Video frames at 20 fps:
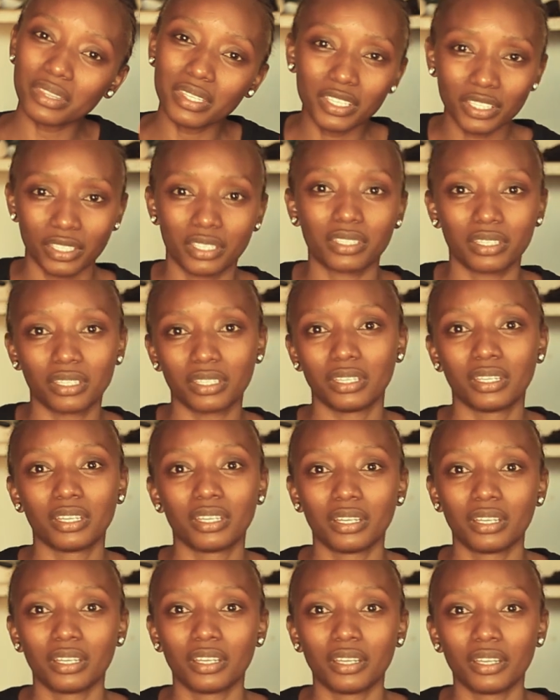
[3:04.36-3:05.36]
thing
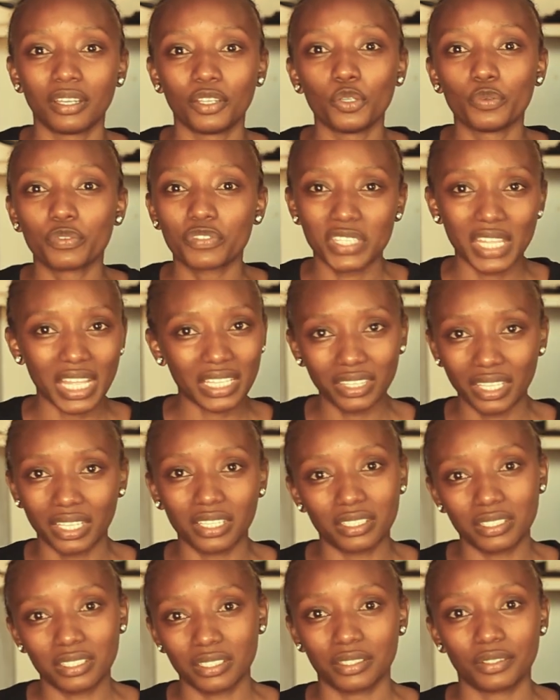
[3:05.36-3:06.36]
you've started
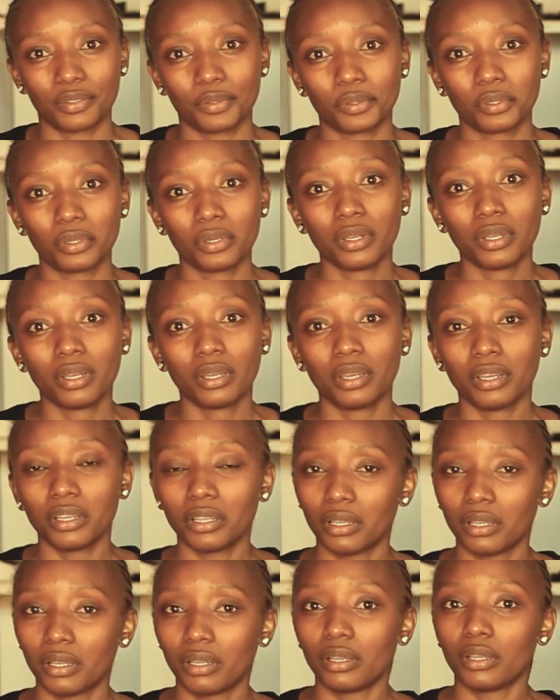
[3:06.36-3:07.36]

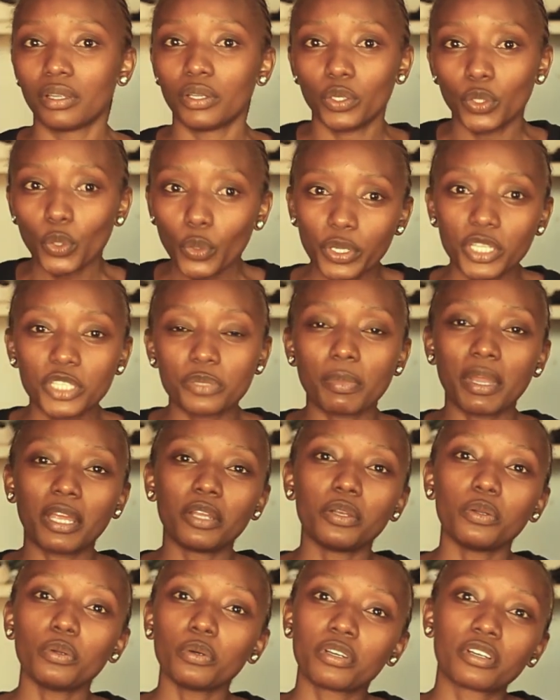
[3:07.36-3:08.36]
Though it might
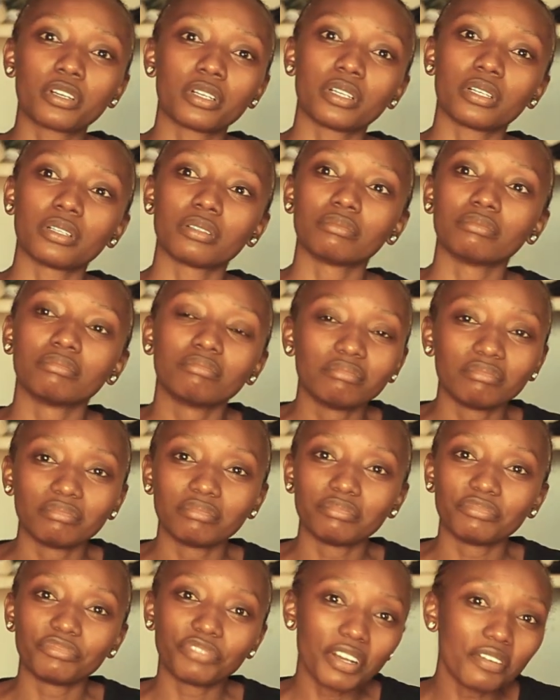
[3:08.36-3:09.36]
look
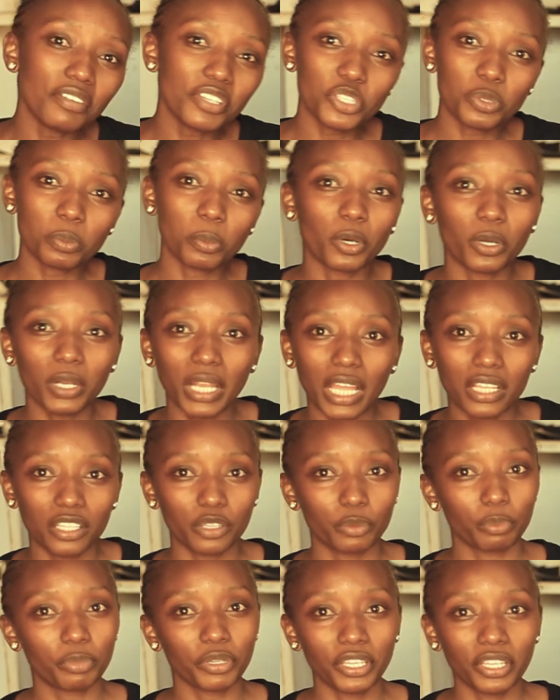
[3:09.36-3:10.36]
very small at the
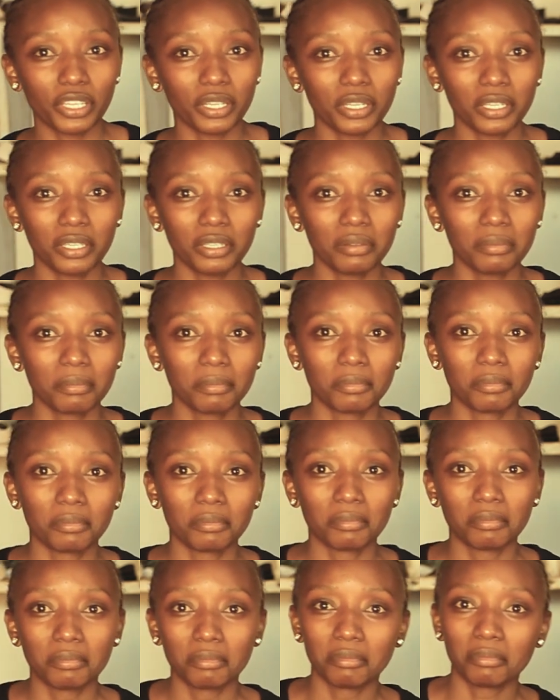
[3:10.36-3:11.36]
beginning,
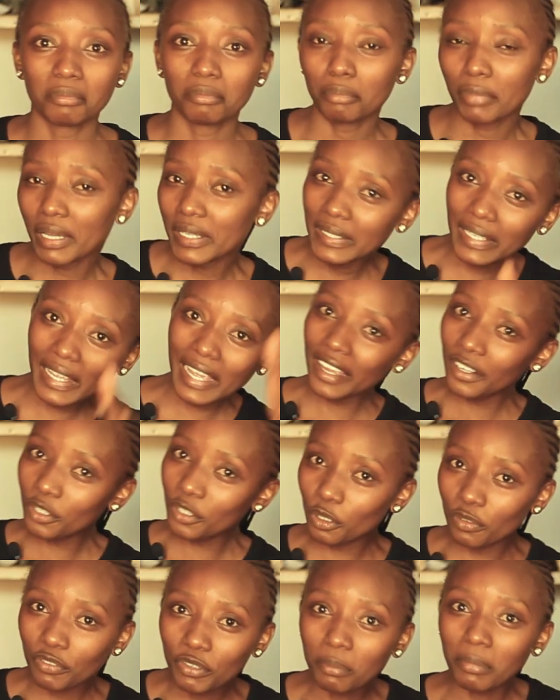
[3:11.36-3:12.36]
but the end
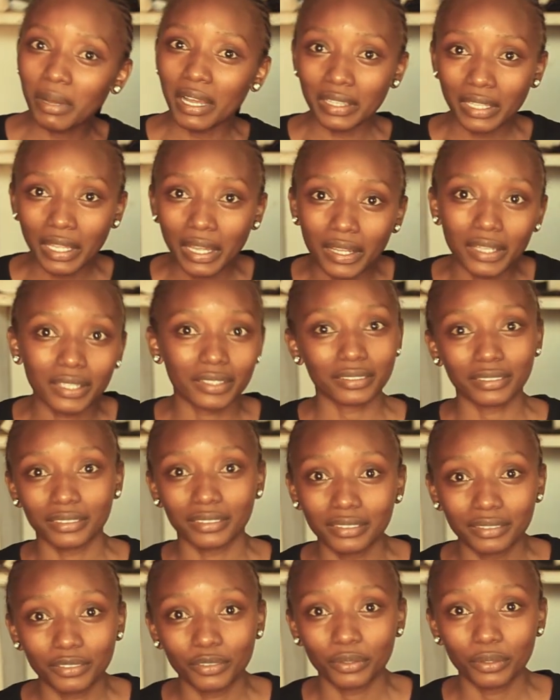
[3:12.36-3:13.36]
of a matter,
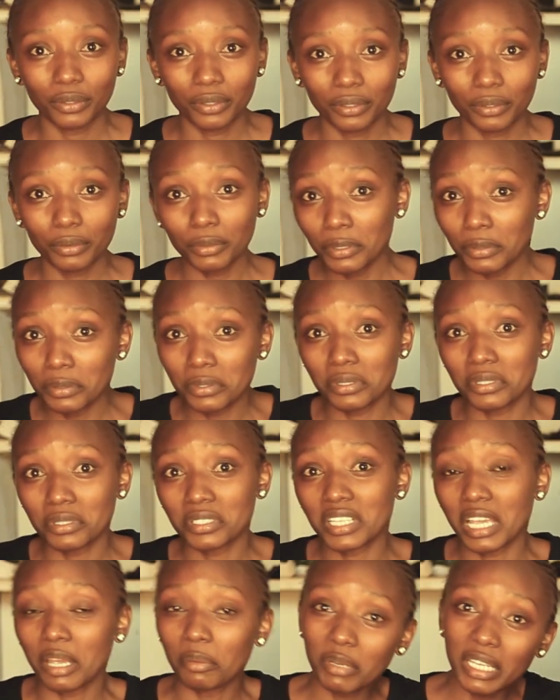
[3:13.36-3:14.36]
who knows, it
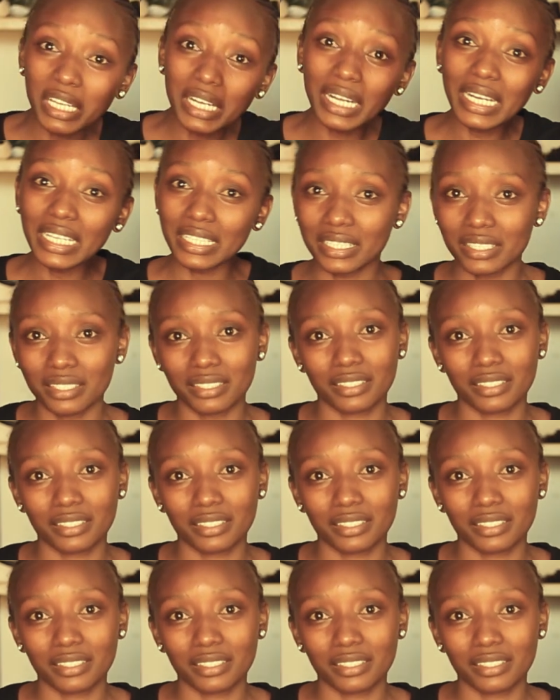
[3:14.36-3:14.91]
can be great.